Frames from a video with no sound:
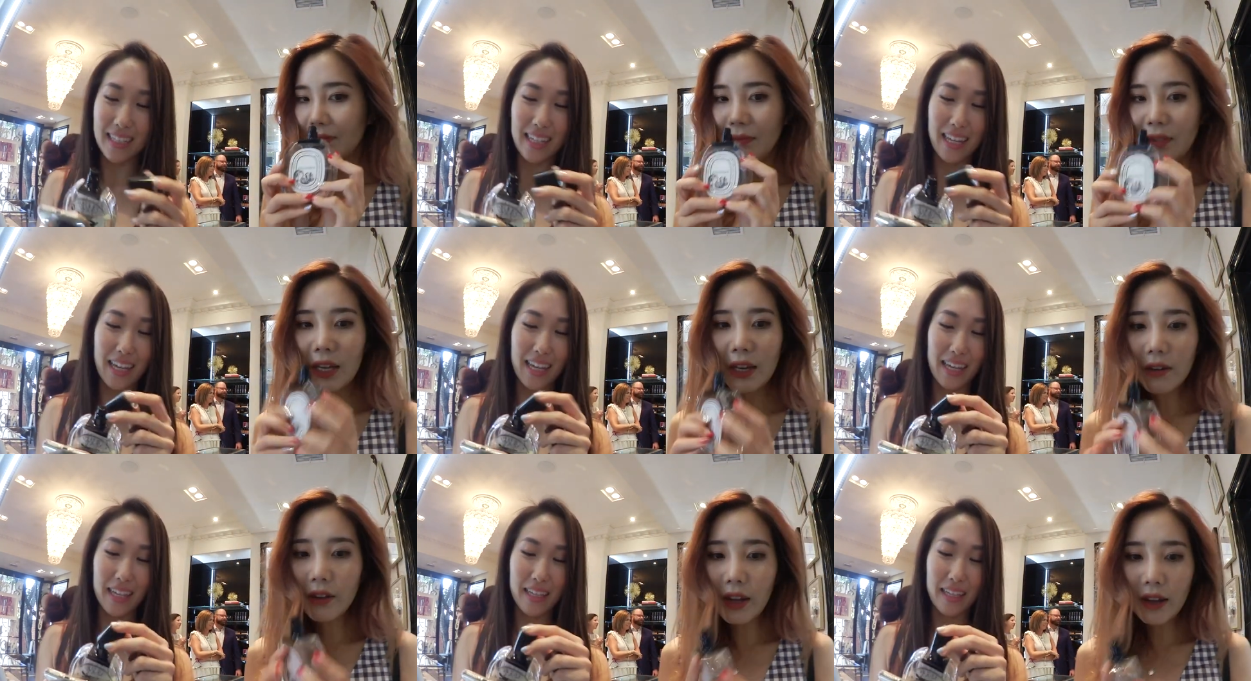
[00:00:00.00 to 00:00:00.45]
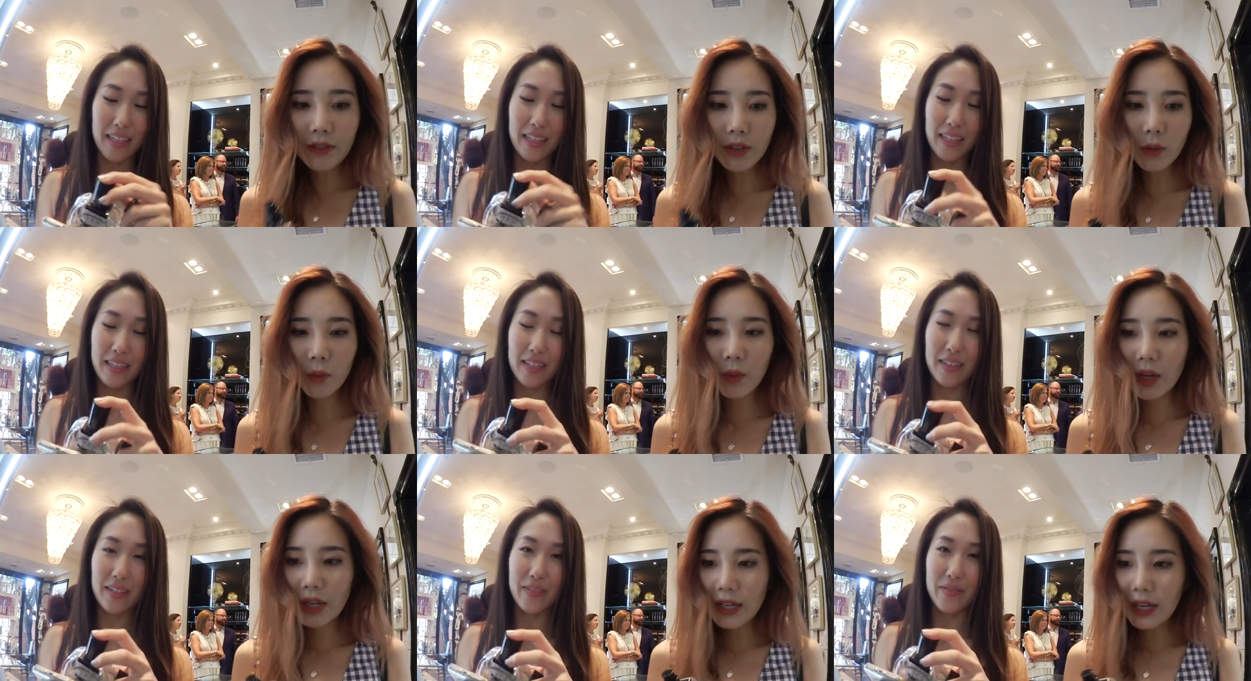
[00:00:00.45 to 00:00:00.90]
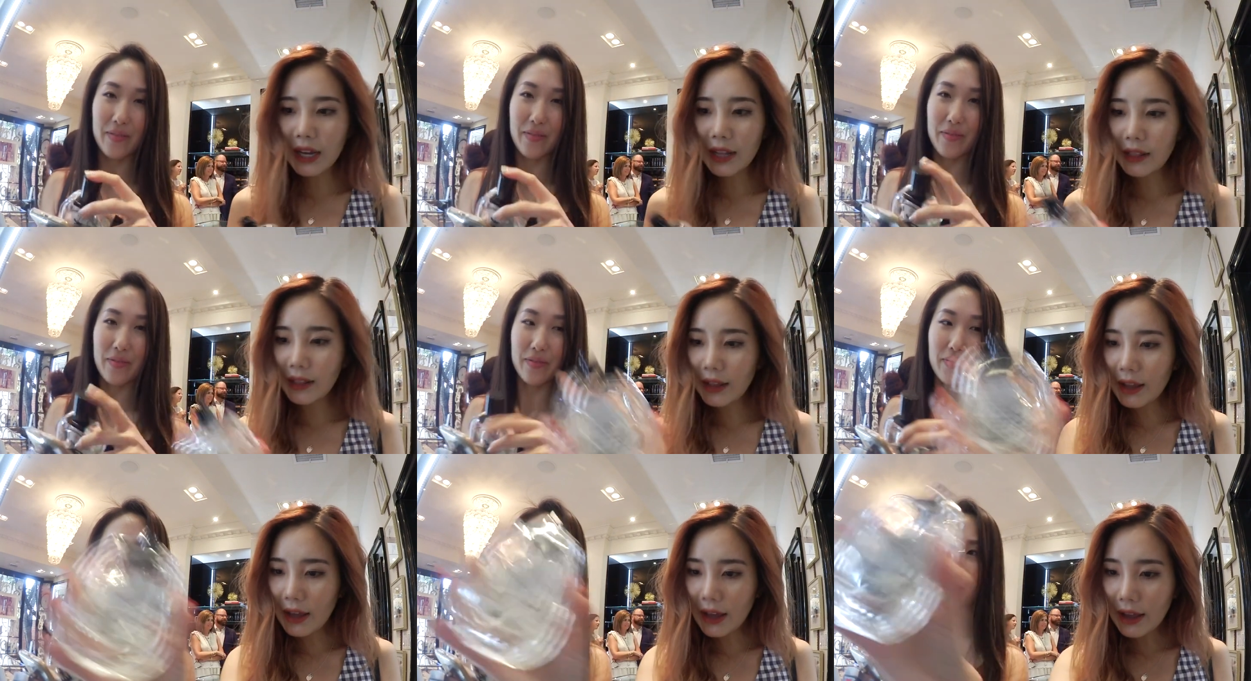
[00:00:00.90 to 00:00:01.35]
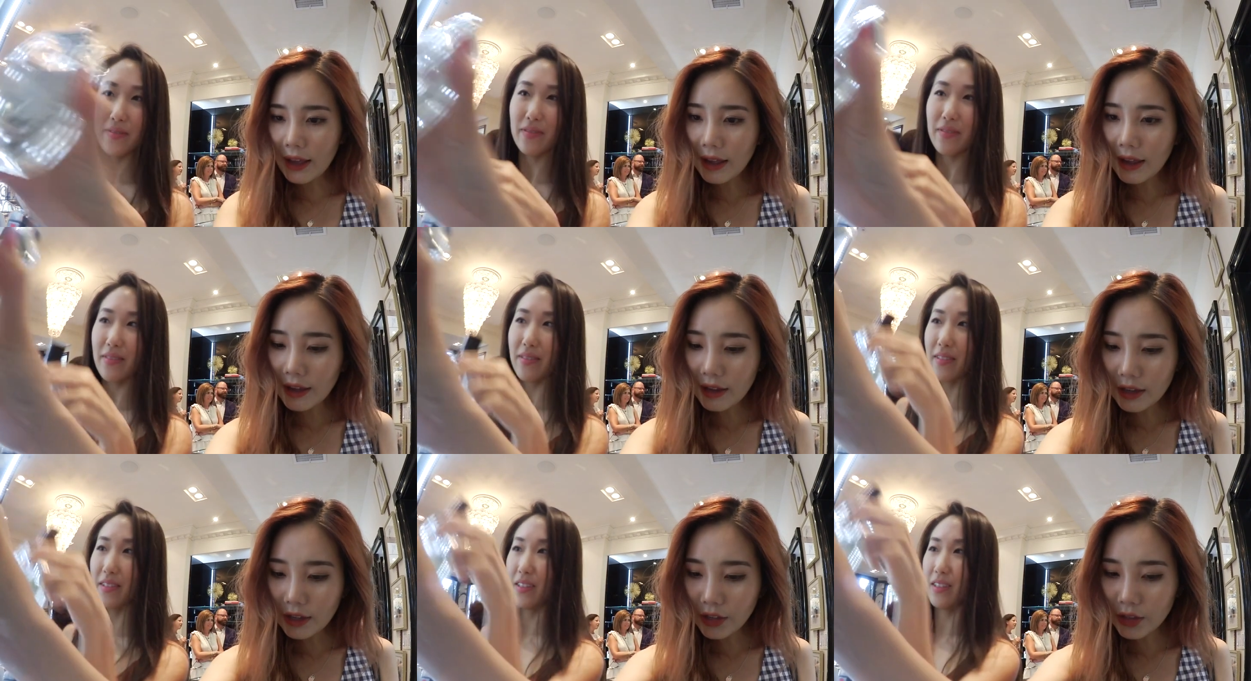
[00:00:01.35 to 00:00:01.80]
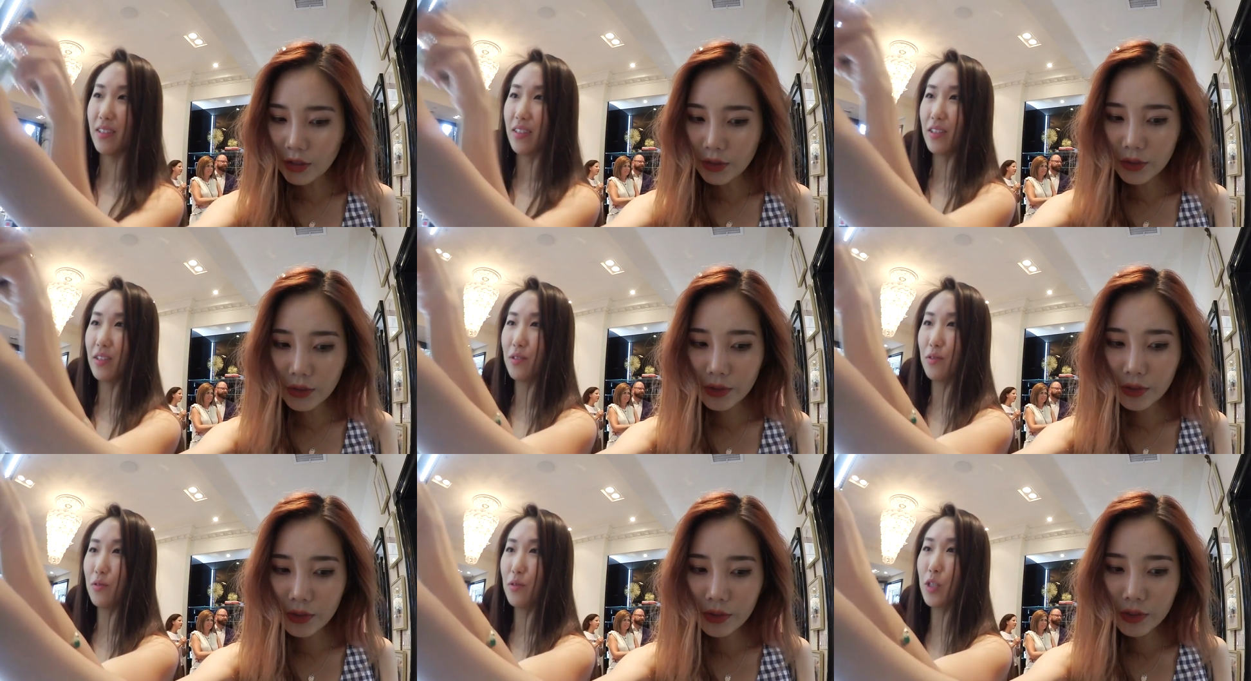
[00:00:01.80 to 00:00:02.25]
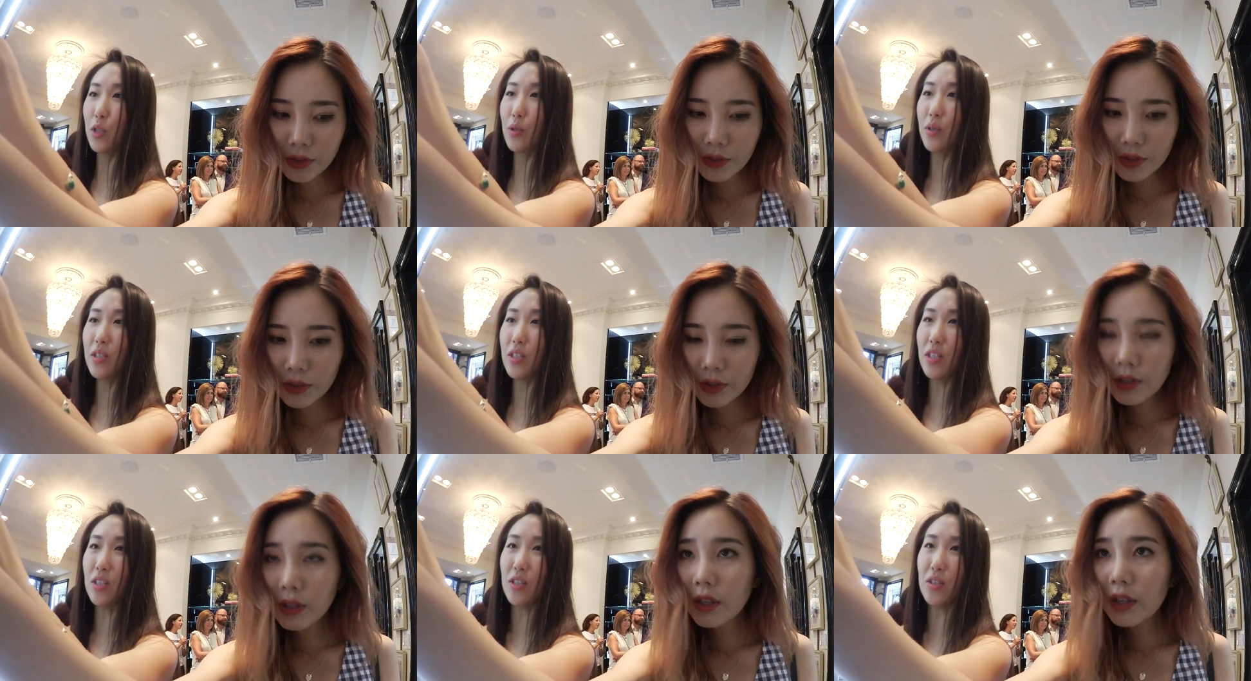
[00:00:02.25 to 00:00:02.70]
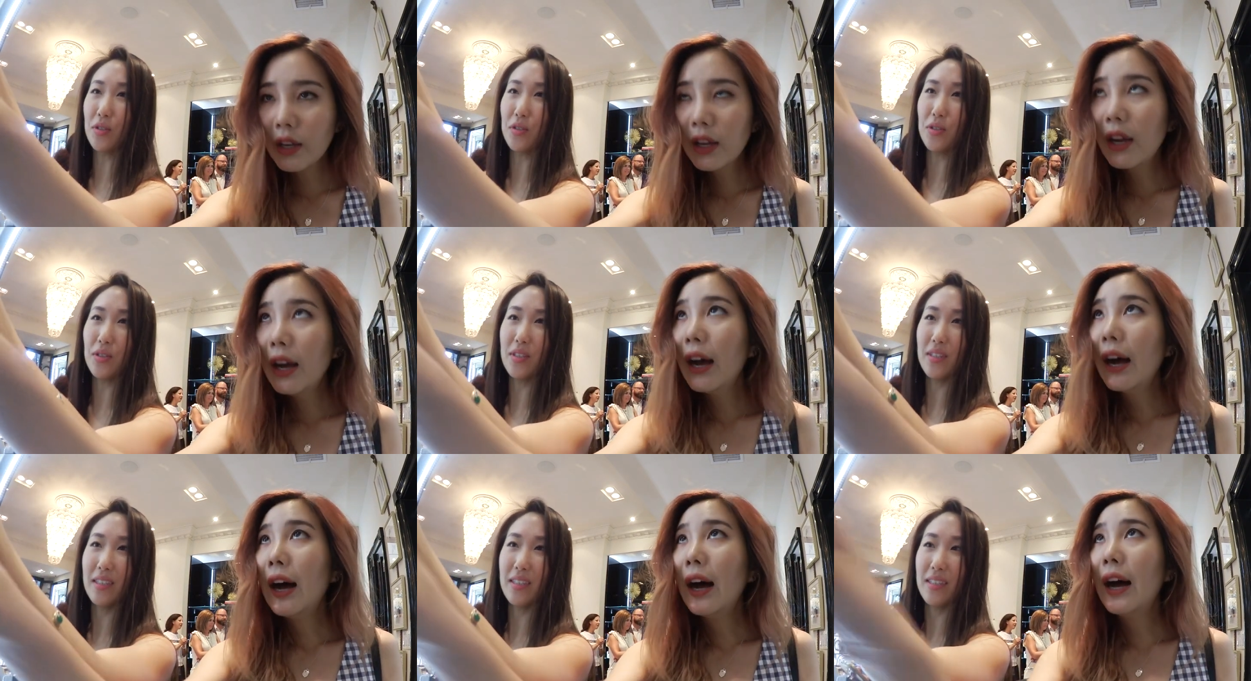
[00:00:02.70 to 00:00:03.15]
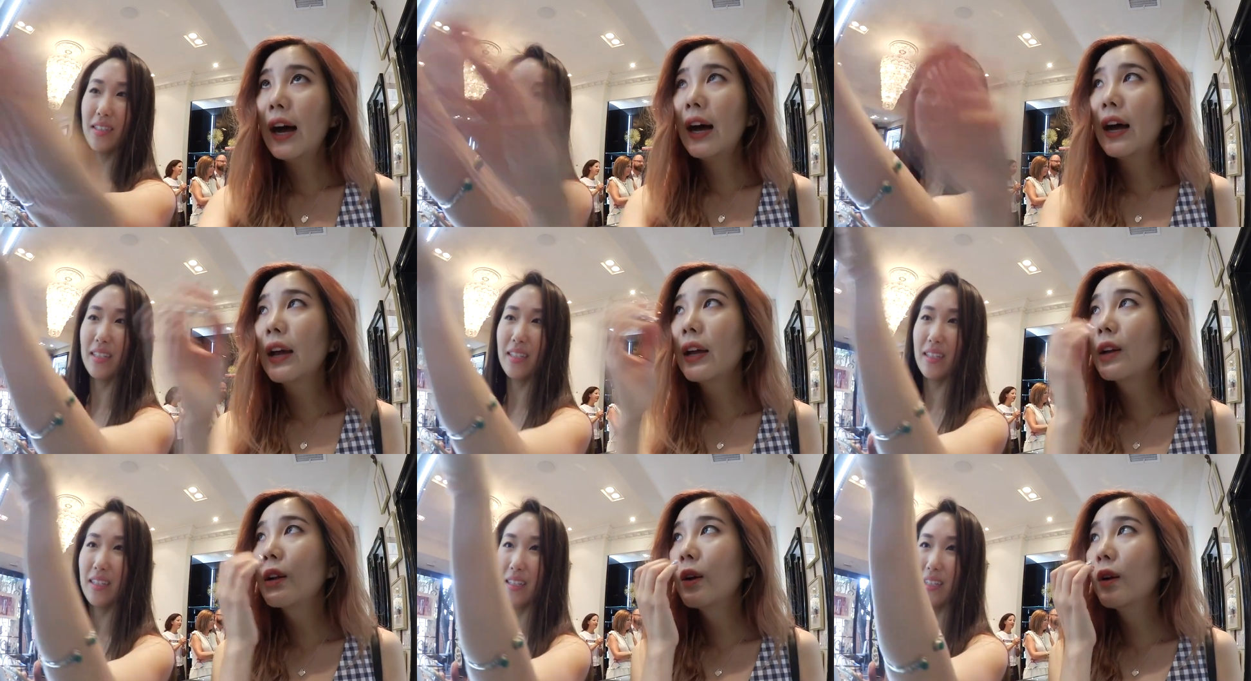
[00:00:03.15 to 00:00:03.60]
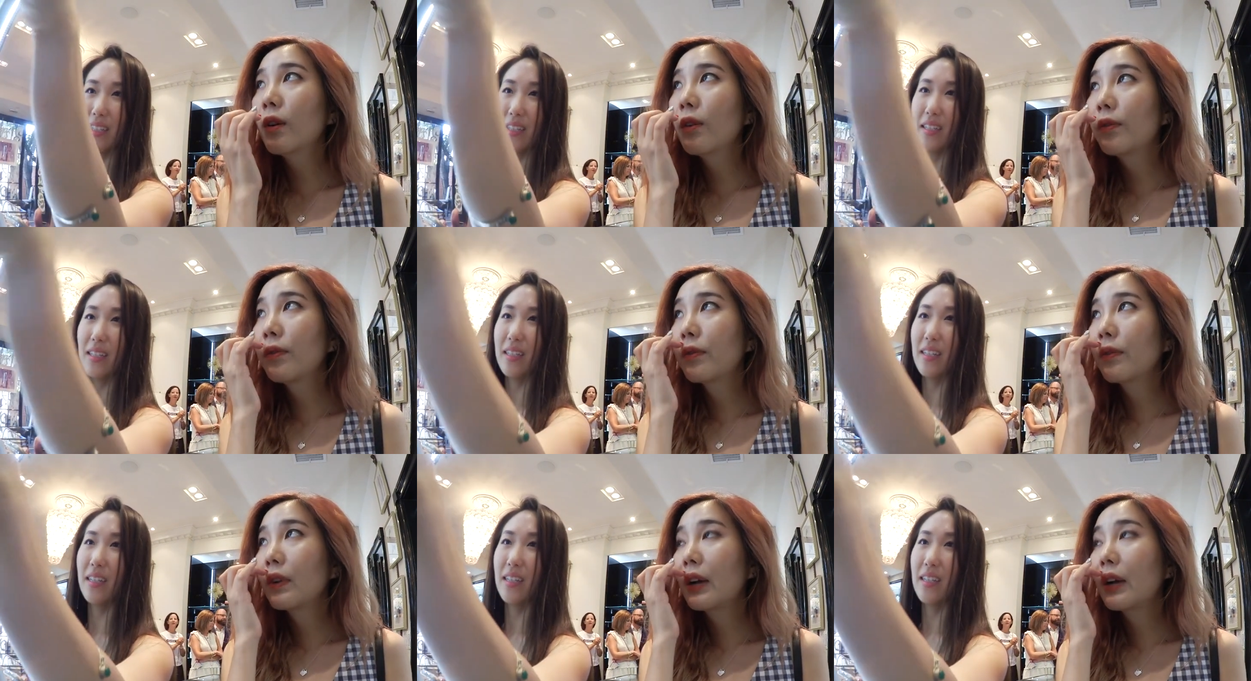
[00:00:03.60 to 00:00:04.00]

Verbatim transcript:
Speaker 1: They don't have the one I, I use. Which one do you use? I go.